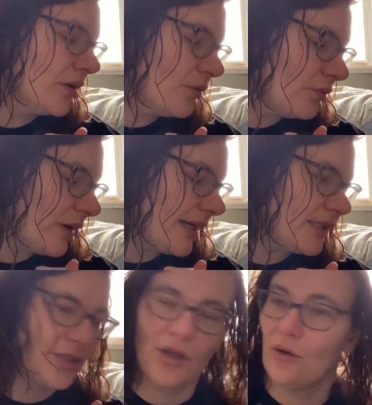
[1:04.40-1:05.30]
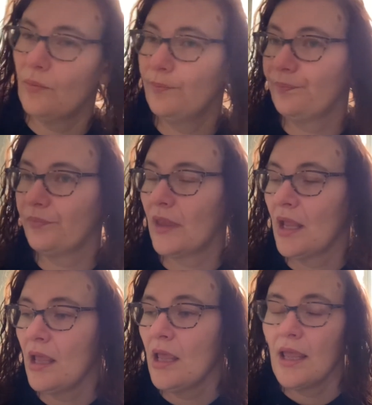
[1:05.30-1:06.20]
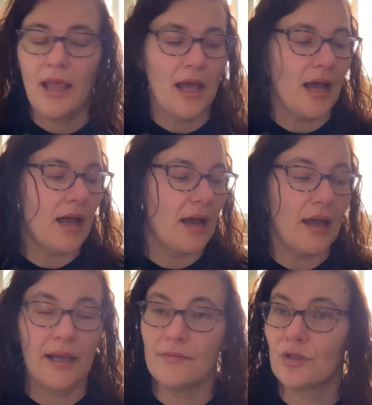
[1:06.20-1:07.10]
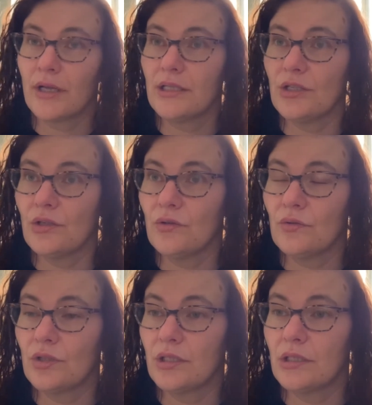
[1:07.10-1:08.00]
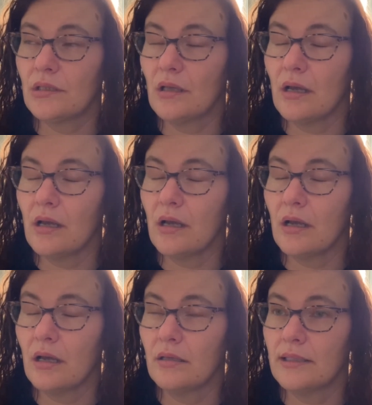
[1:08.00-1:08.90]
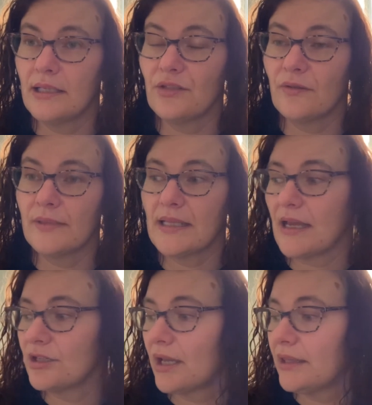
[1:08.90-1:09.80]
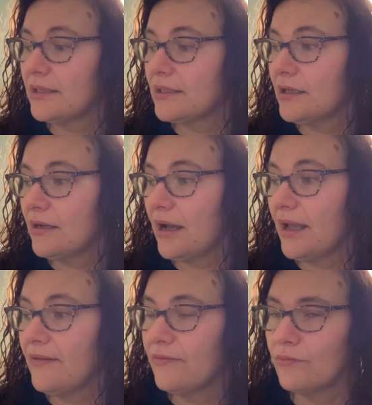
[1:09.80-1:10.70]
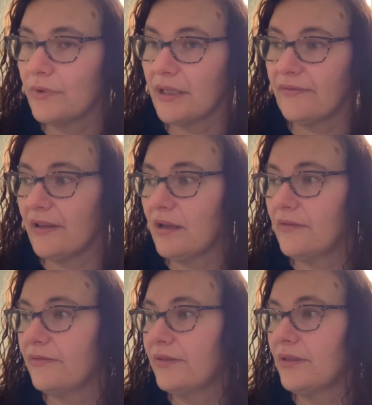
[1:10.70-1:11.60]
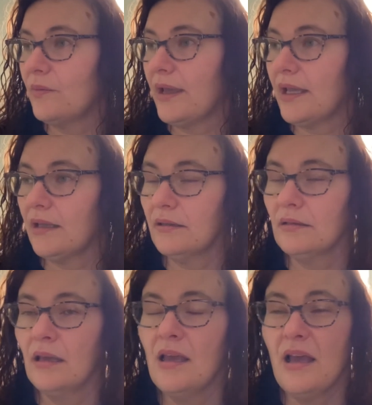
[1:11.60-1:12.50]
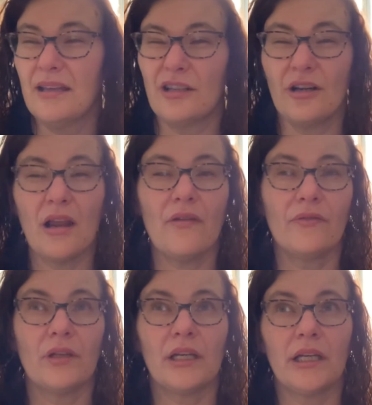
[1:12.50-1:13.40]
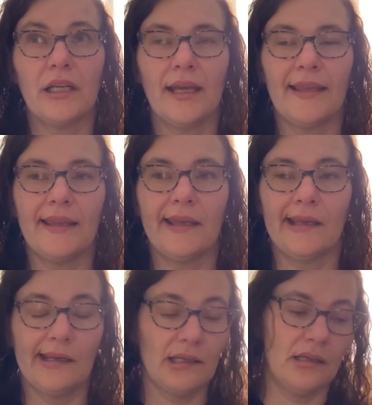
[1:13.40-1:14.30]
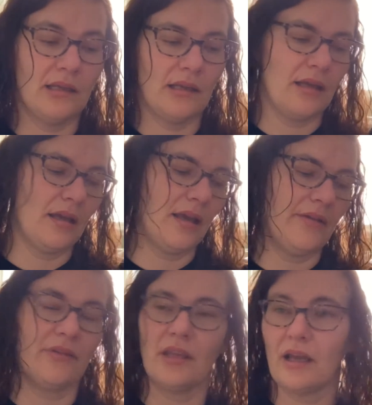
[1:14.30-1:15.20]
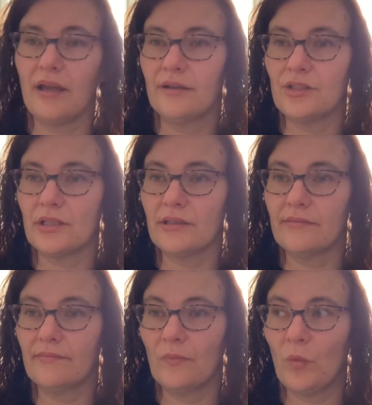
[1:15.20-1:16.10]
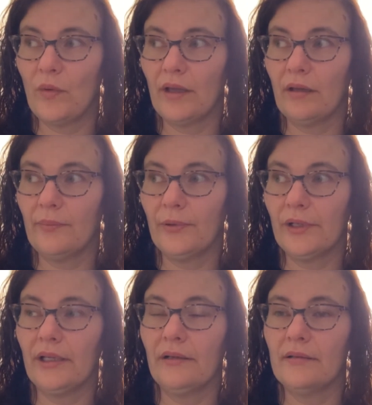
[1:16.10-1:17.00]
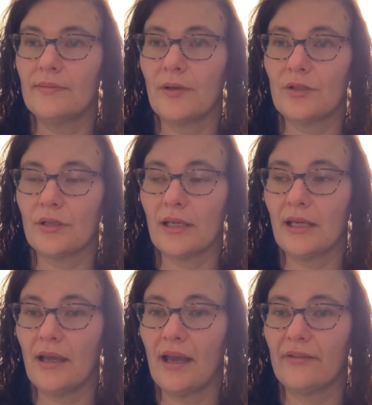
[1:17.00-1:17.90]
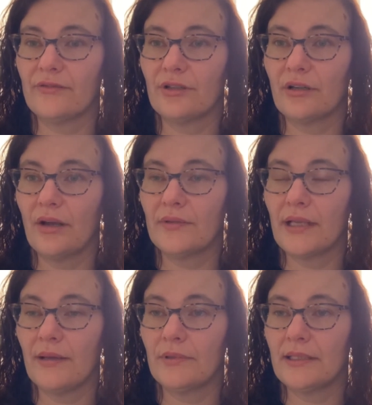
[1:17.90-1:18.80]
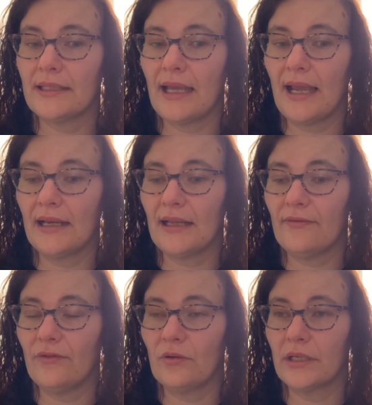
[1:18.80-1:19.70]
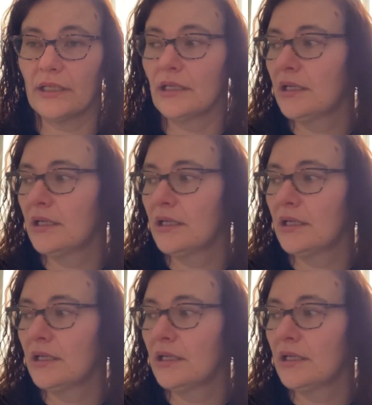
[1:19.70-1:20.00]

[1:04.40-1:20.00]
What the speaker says: Ready to go. I am trying to do Stitch from Stash again this year. I really fell off the wagon. I started off really good, and then everything kind of just went kaput, especially after I wasn't able to see Andy for